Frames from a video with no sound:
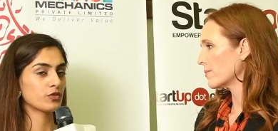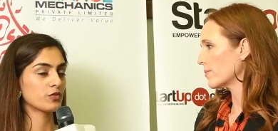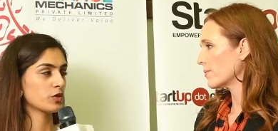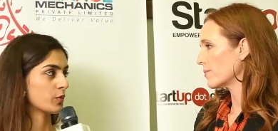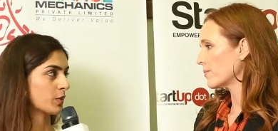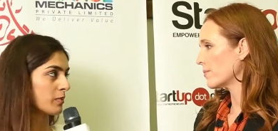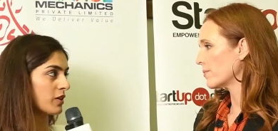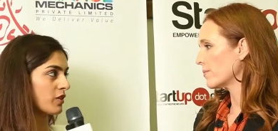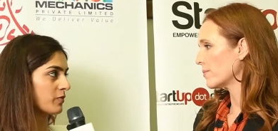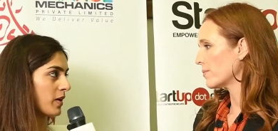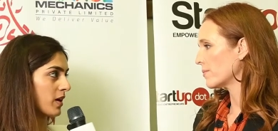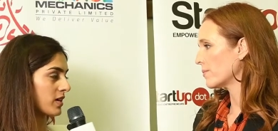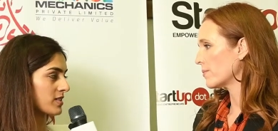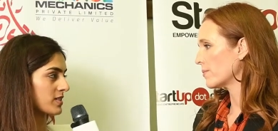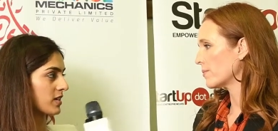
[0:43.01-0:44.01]
Speaker 1: for women of
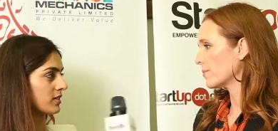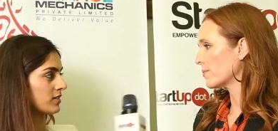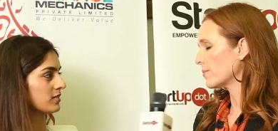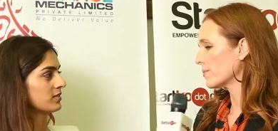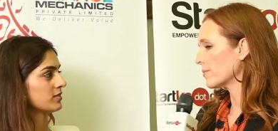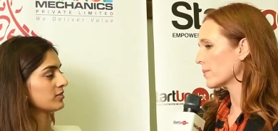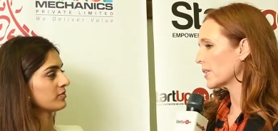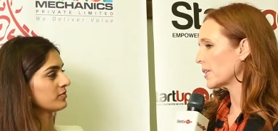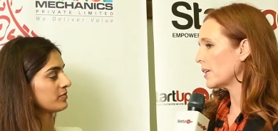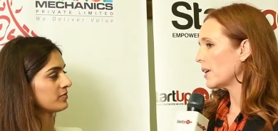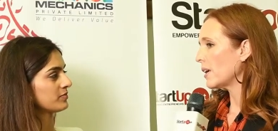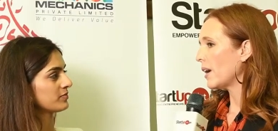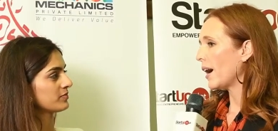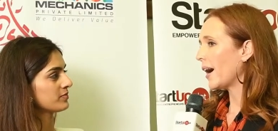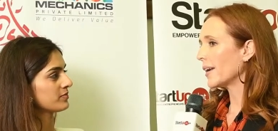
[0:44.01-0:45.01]
Pakistan?
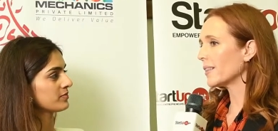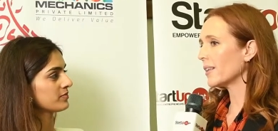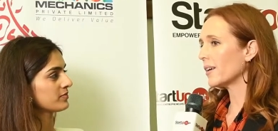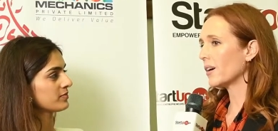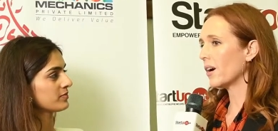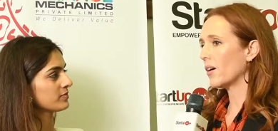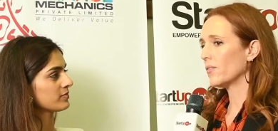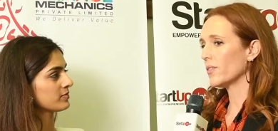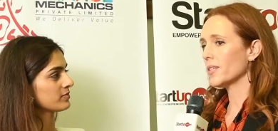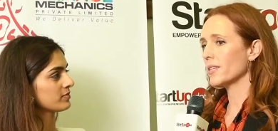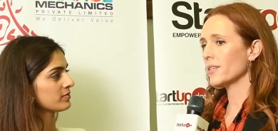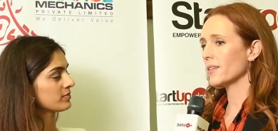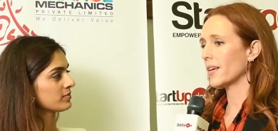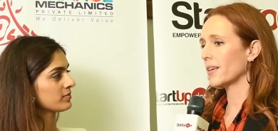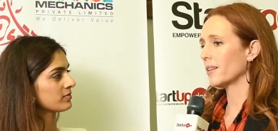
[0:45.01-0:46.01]
I
Speaker 2: think
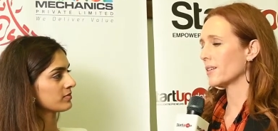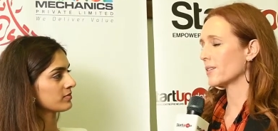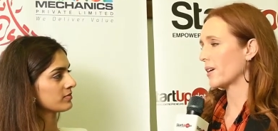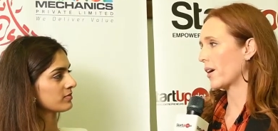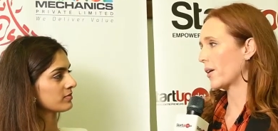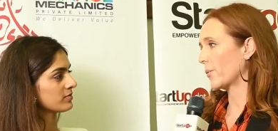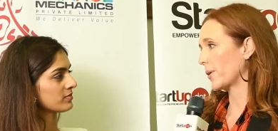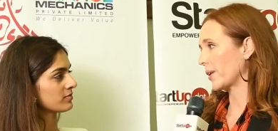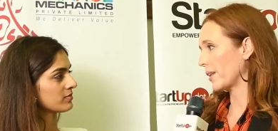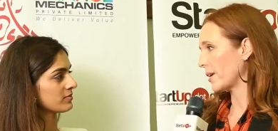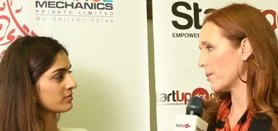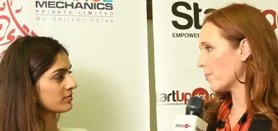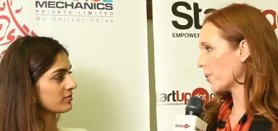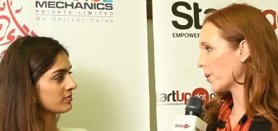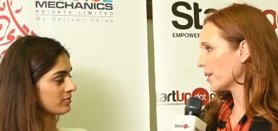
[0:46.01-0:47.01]
conferences like this are really
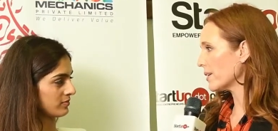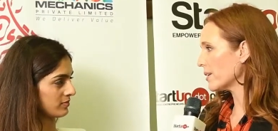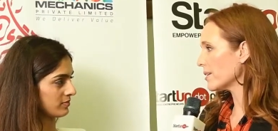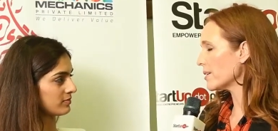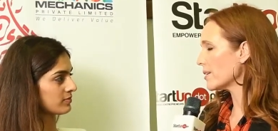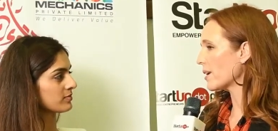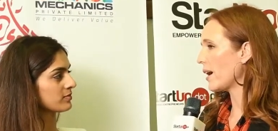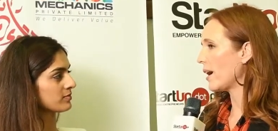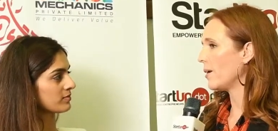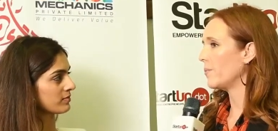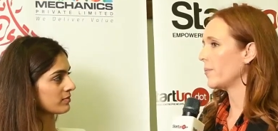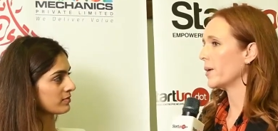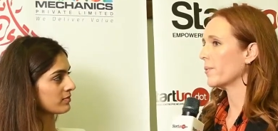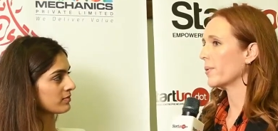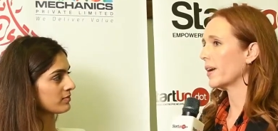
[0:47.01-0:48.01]
important. Um,
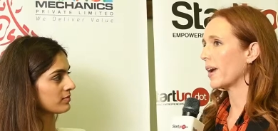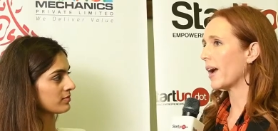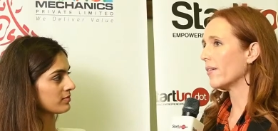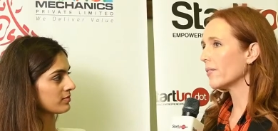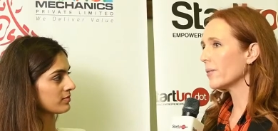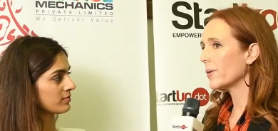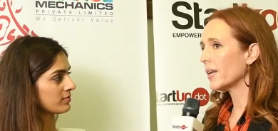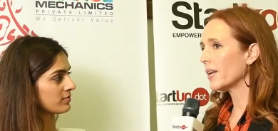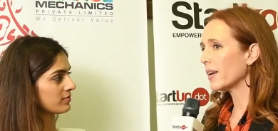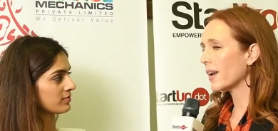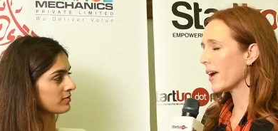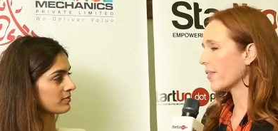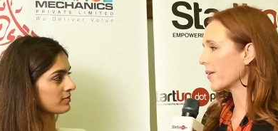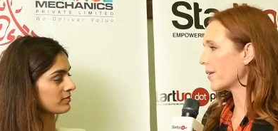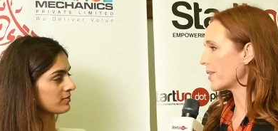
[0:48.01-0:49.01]
they bring everybody
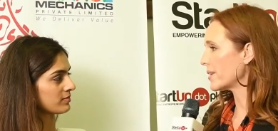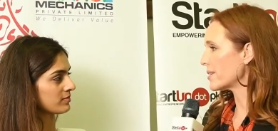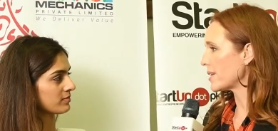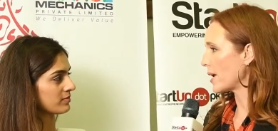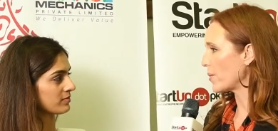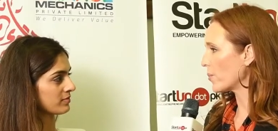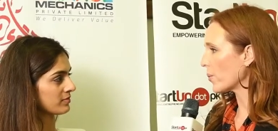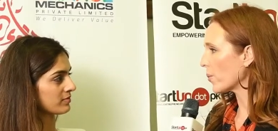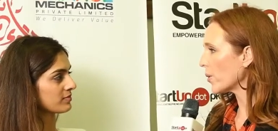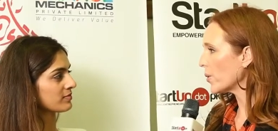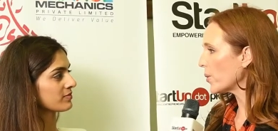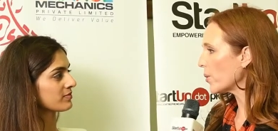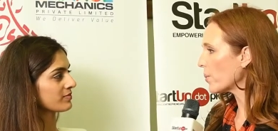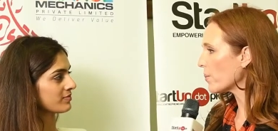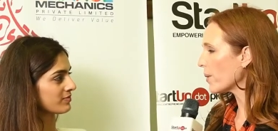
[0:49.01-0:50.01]
together in the same
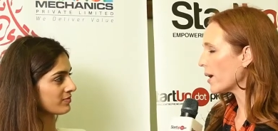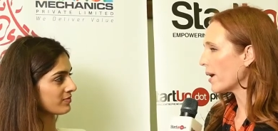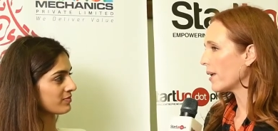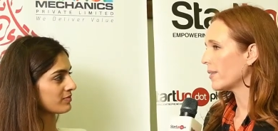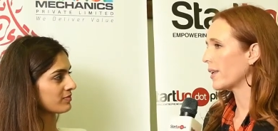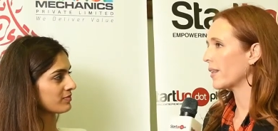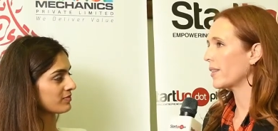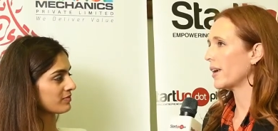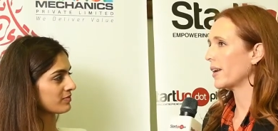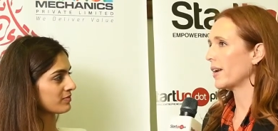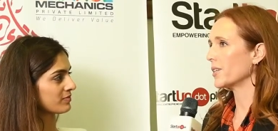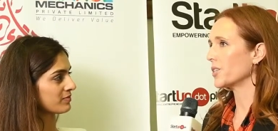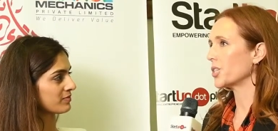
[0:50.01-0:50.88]
room. They let us